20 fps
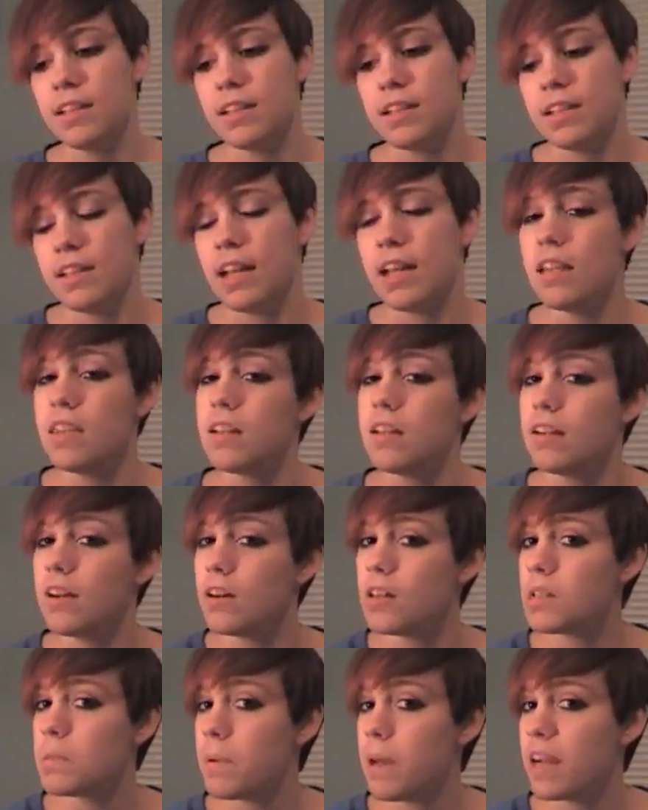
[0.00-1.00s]
Nathan
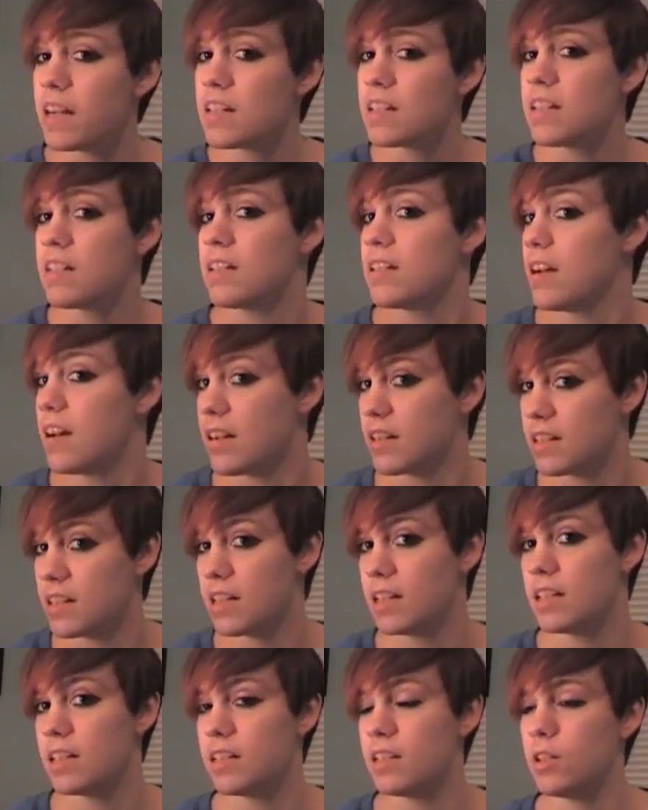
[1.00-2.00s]
goes back to talk
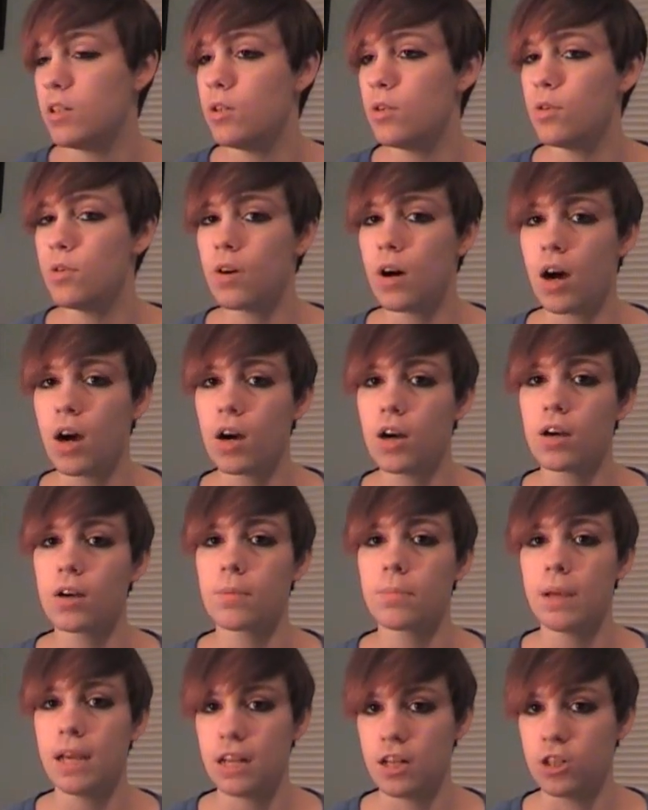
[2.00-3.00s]
to our
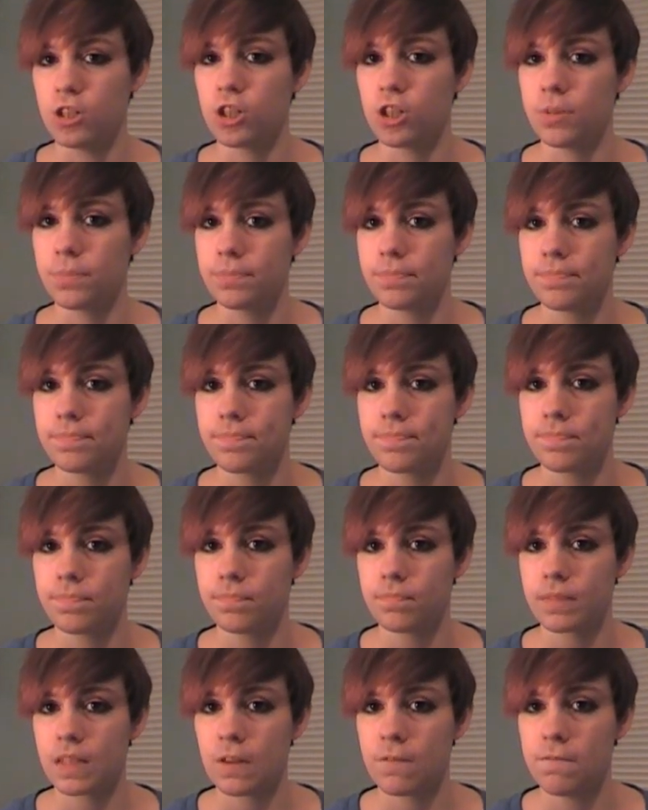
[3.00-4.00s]
manager,
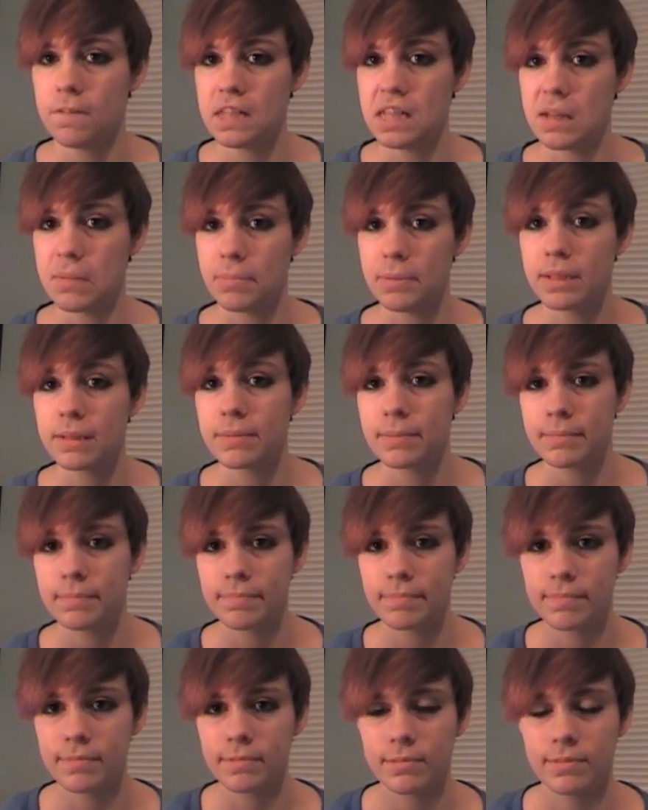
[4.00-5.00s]
Philip,
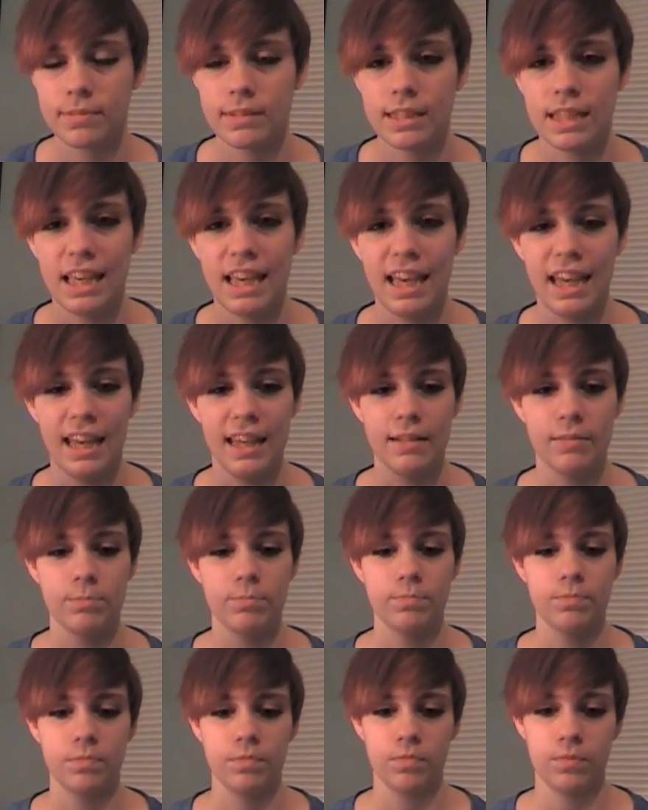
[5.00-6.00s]
and
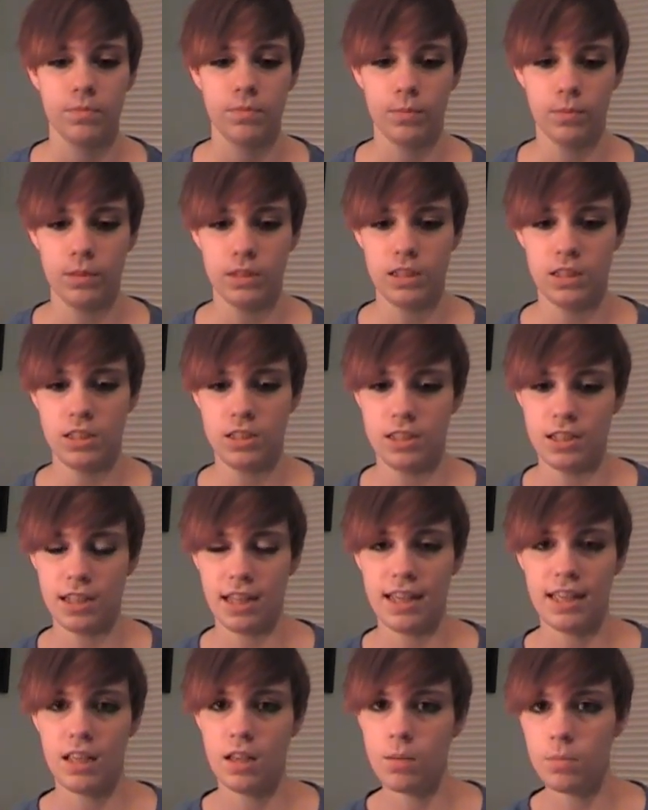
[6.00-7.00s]
to
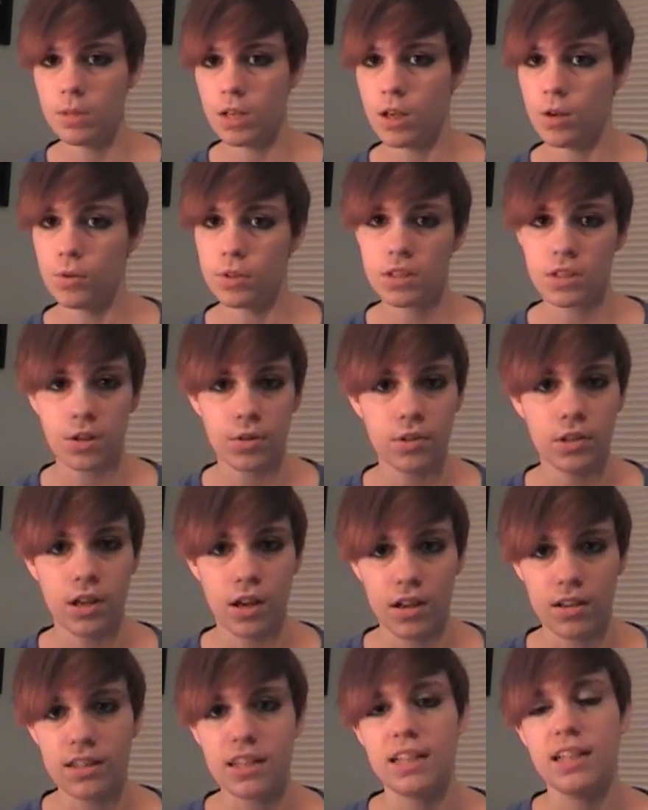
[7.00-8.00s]
let him know what's going
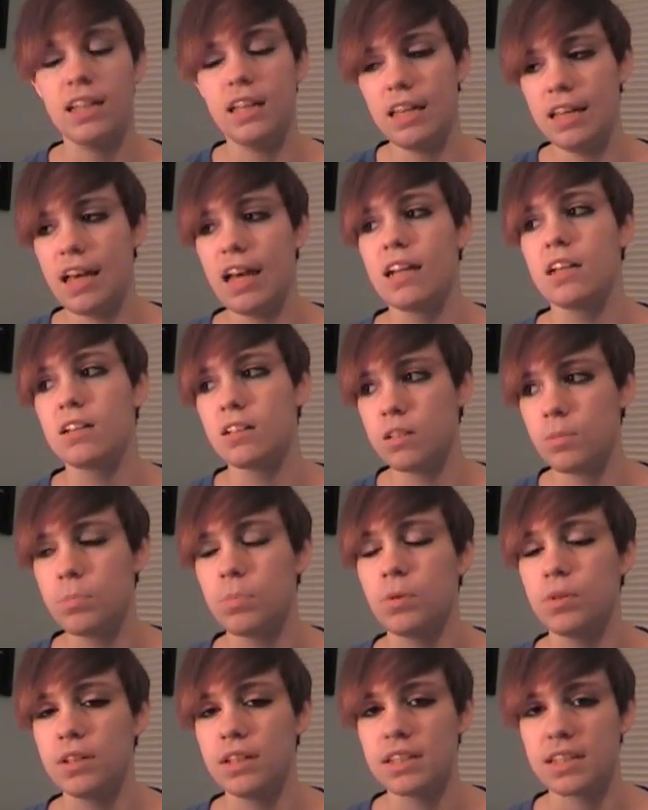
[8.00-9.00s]
on, that he had to
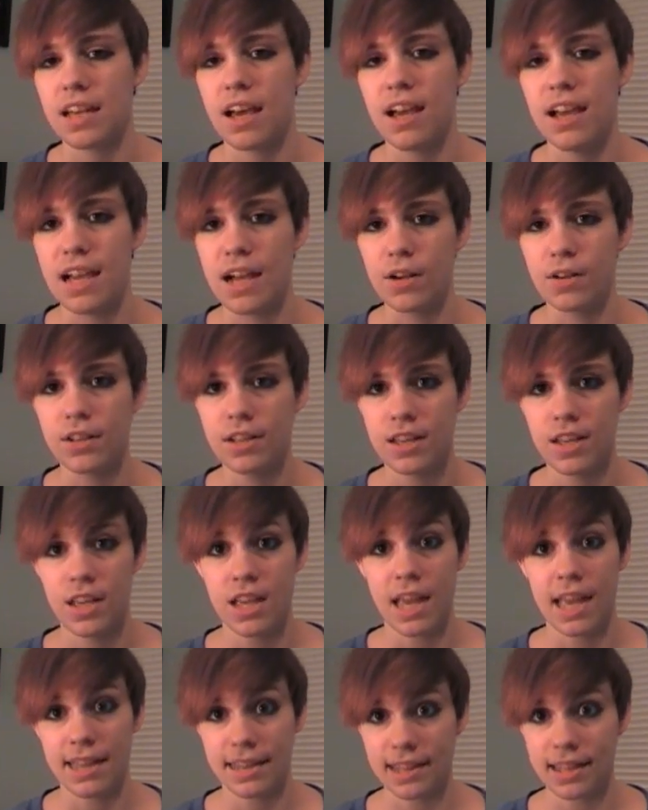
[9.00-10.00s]
pull this guy out.
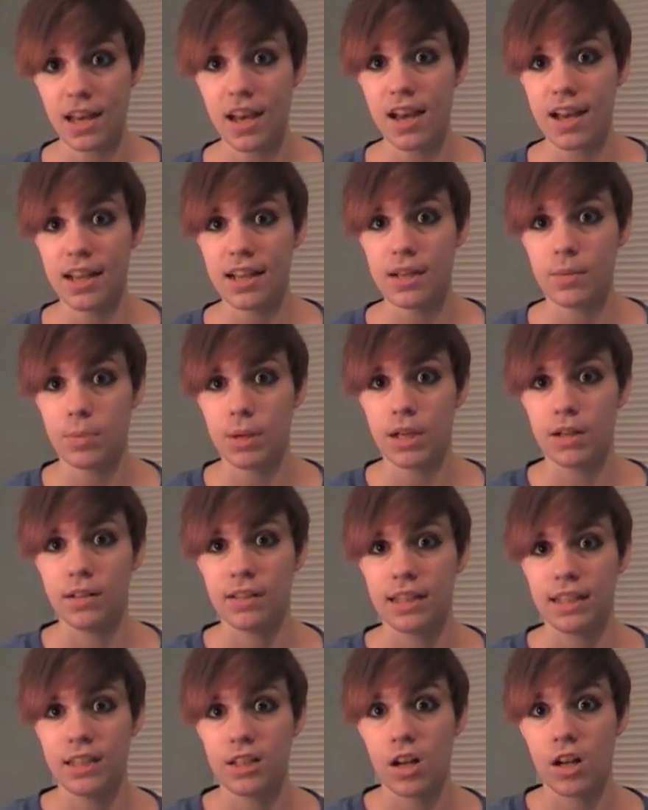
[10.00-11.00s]
And the guy
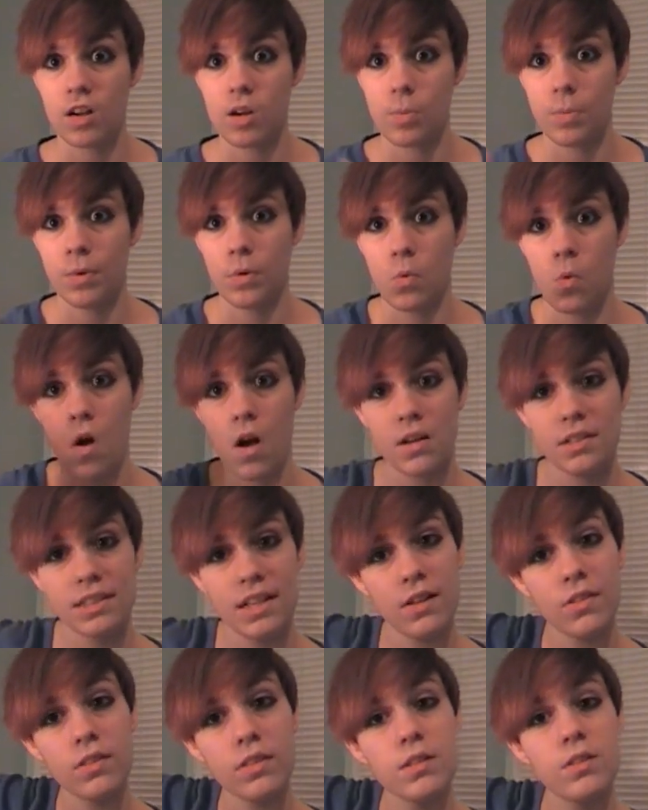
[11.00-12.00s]
apparently got up and walked
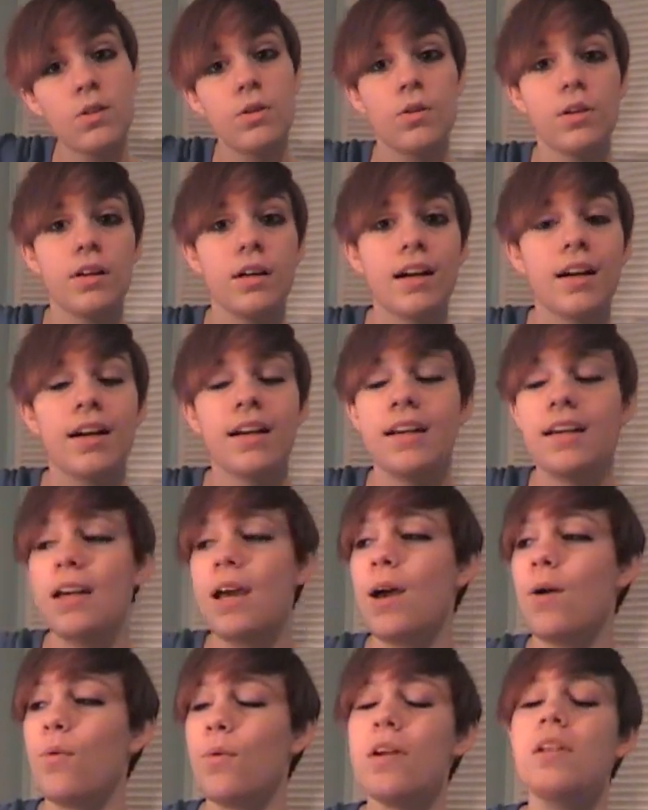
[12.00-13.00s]
out the door,
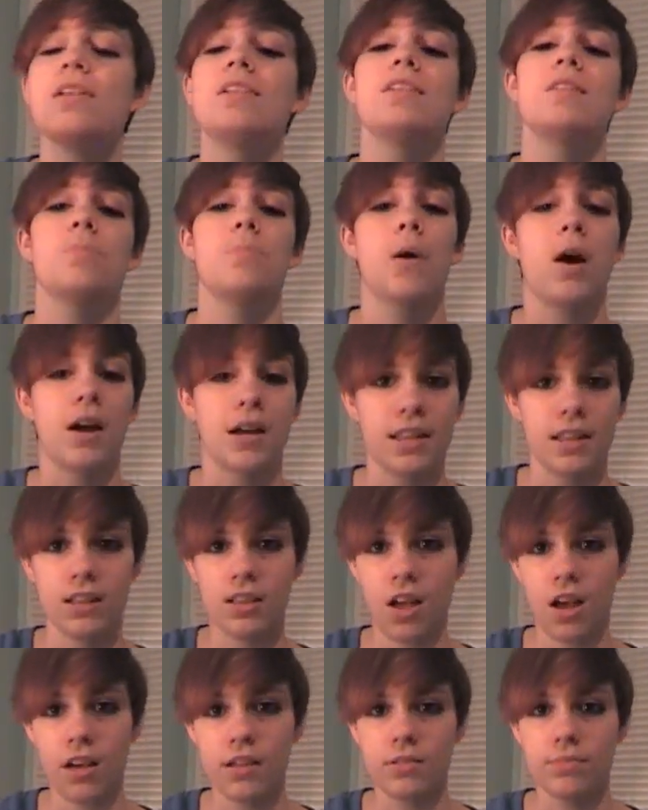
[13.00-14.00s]
went to the parking
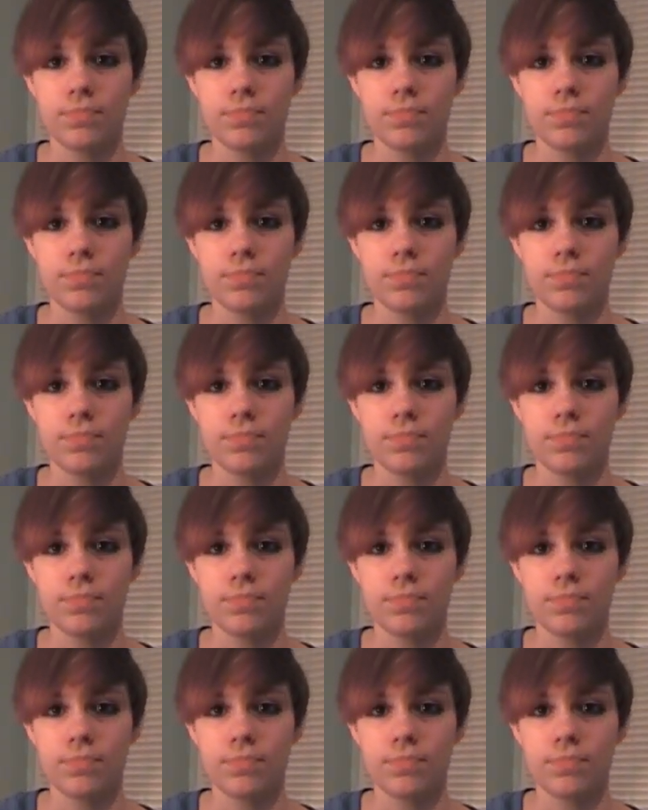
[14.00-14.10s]
lot.